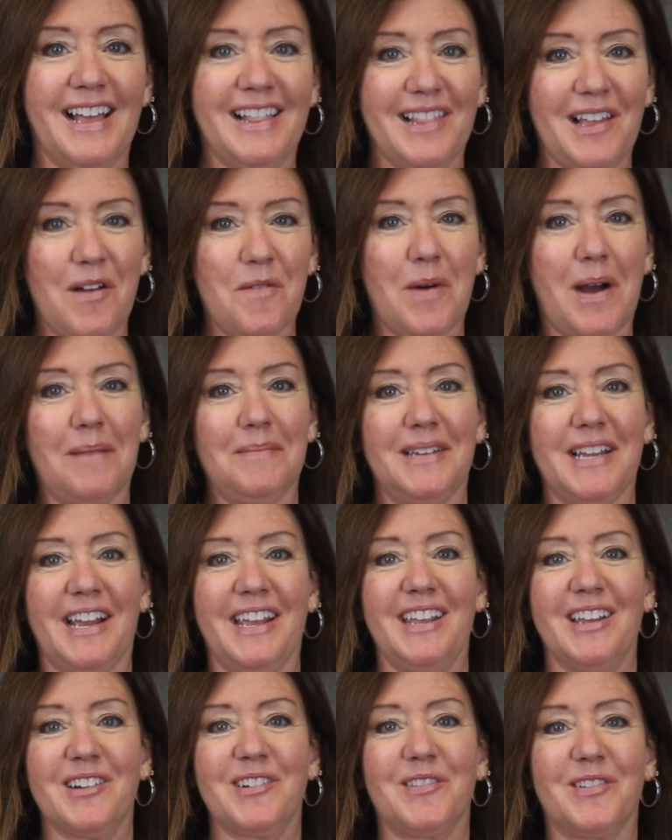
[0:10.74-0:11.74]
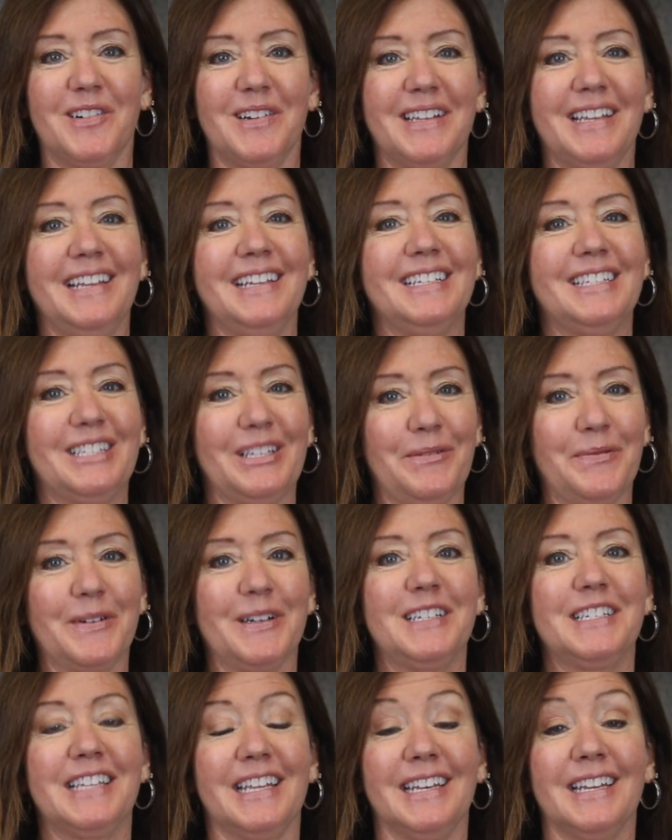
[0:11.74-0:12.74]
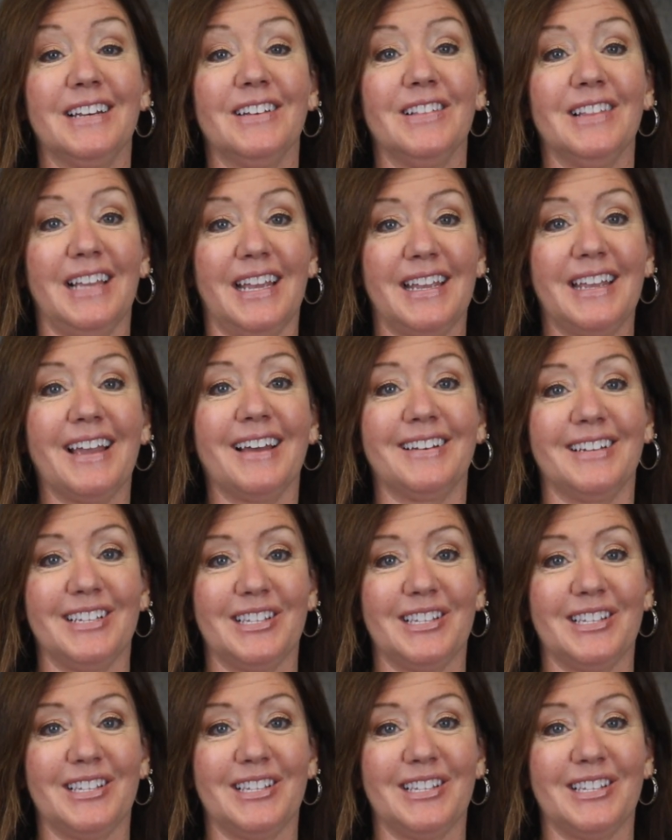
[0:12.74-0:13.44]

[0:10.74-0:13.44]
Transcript: Hello, I'm Diane Kornegay, Superintendent of Lake County